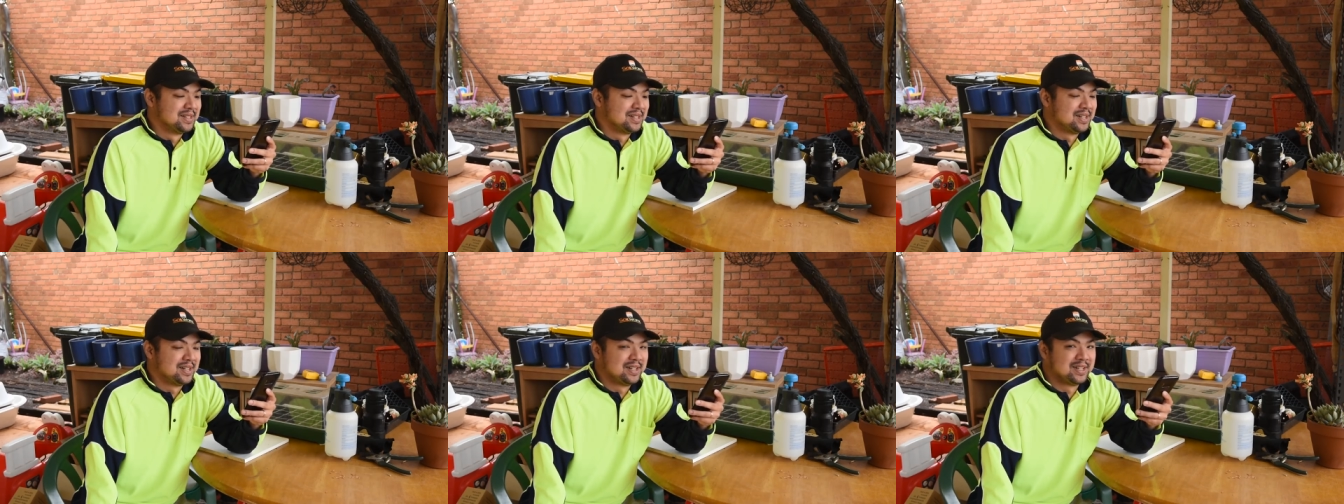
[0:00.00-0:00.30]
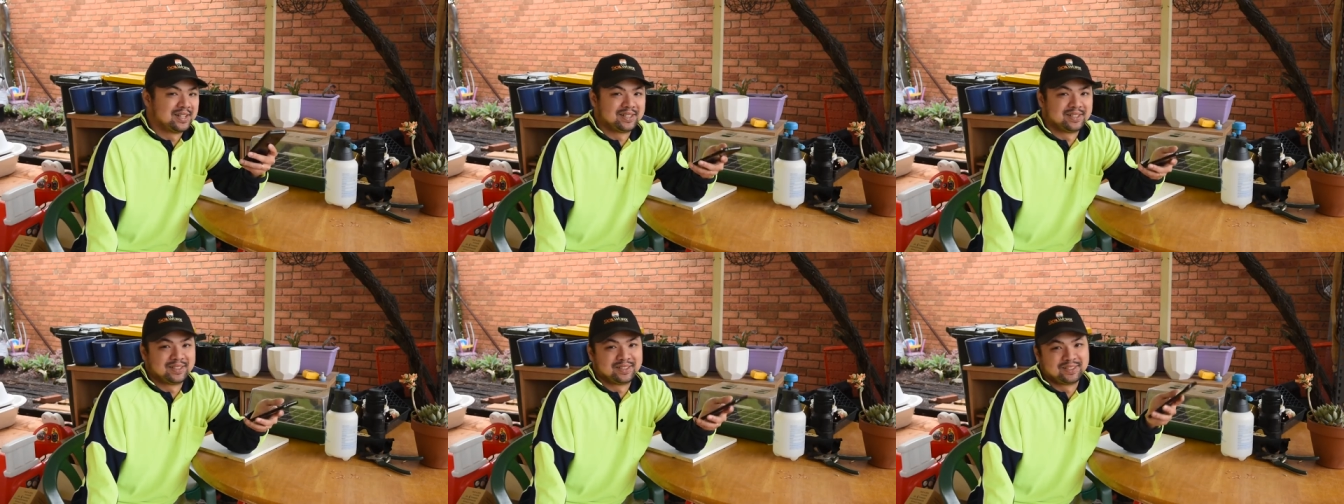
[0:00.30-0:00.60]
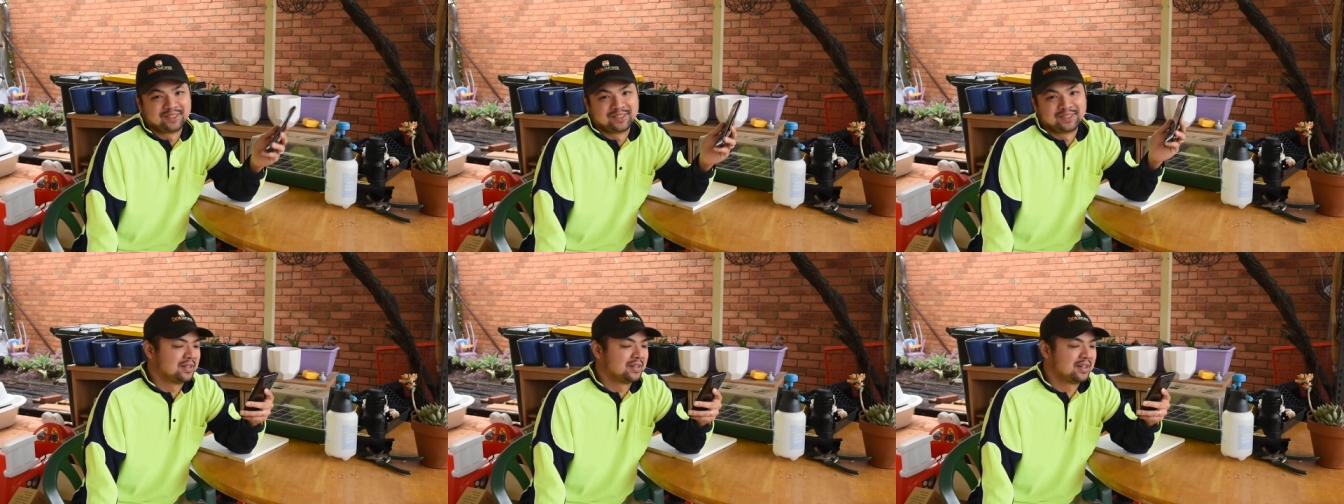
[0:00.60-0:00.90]
yeah,
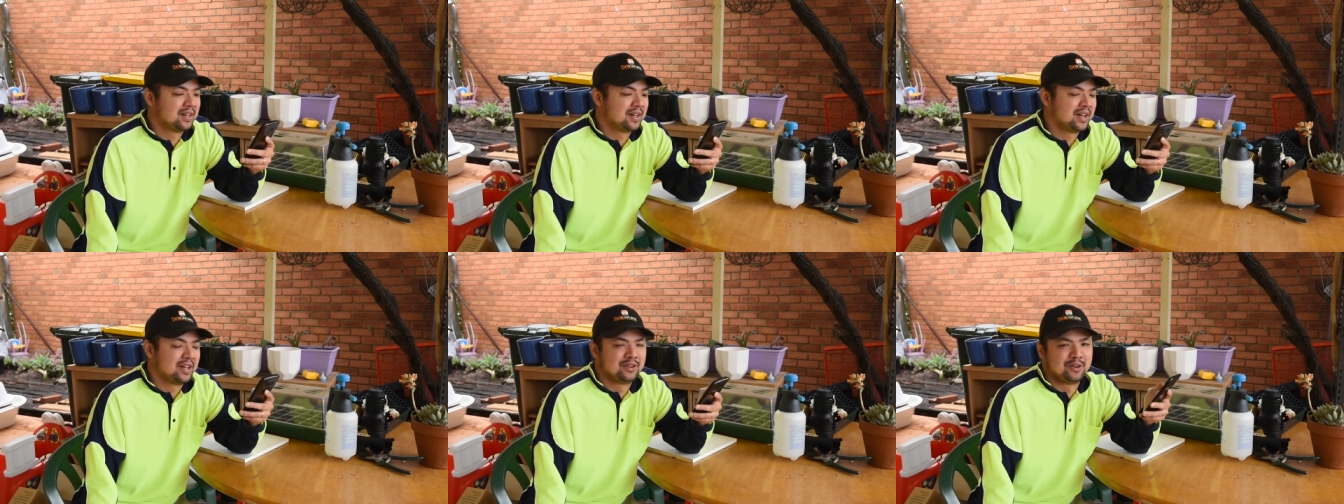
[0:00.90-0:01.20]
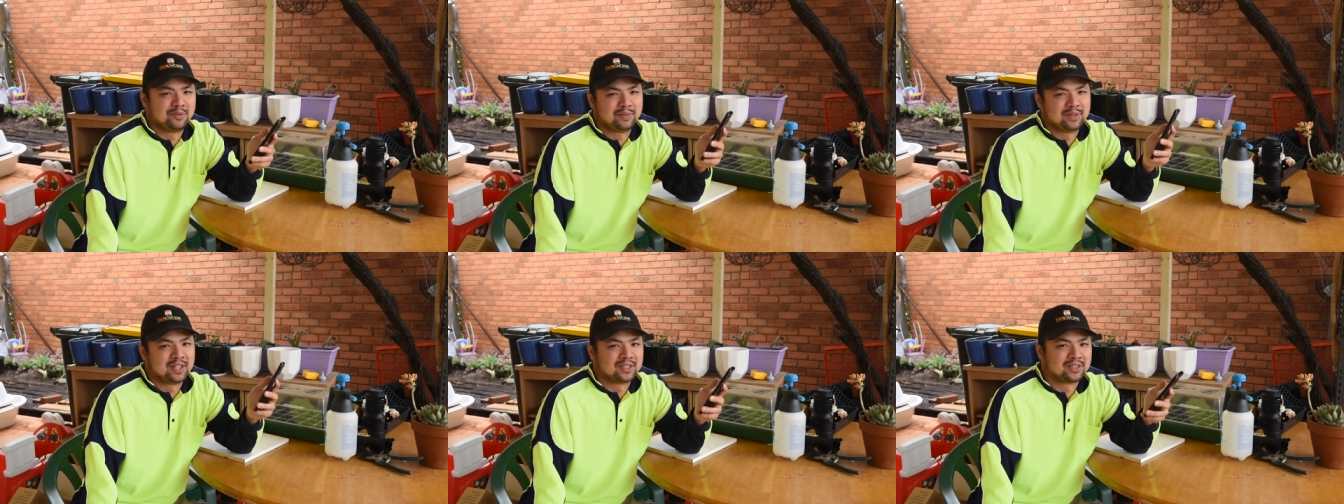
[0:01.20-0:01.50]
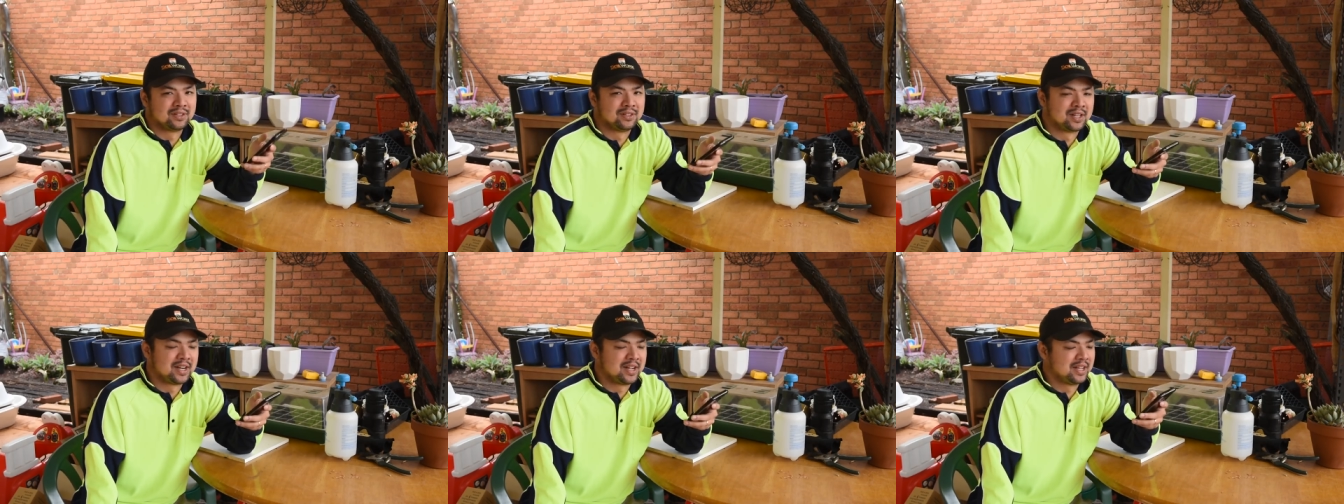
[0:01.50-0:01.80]
I hope
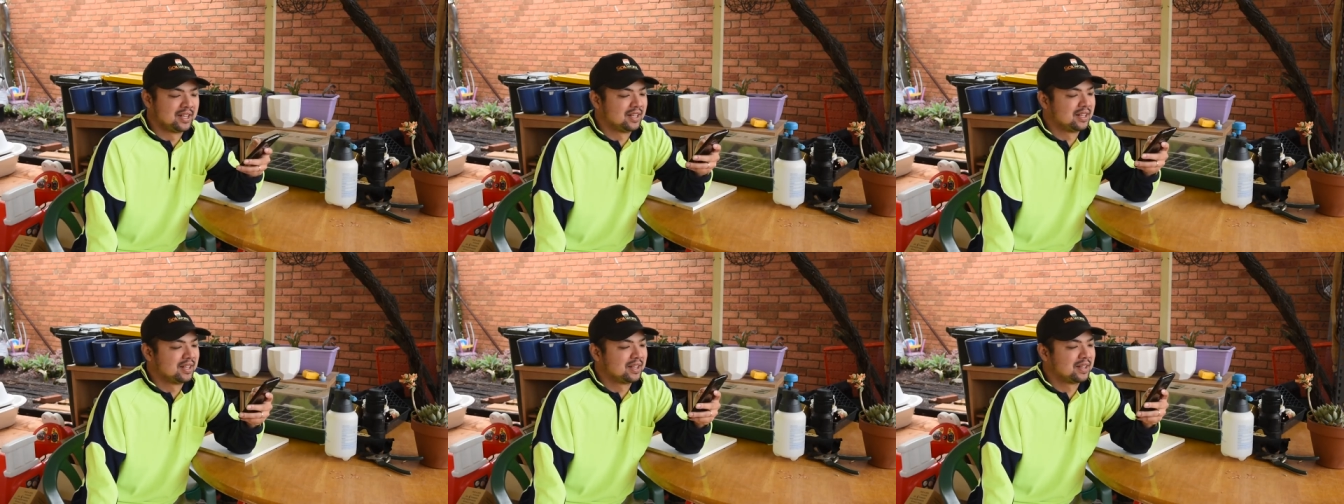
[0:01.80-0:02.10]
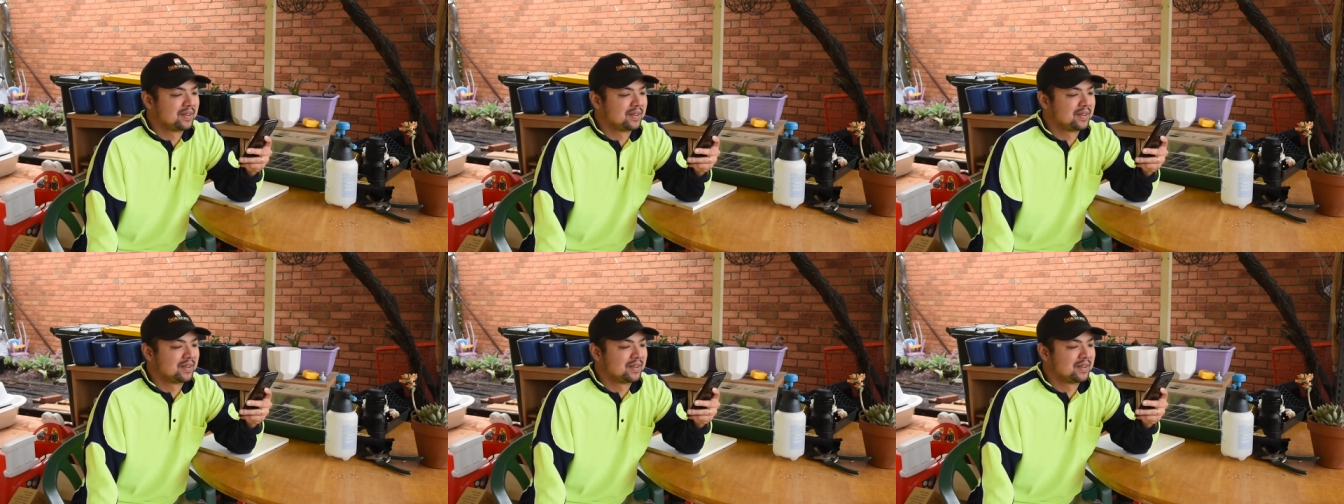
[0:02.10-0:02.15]
that's alright.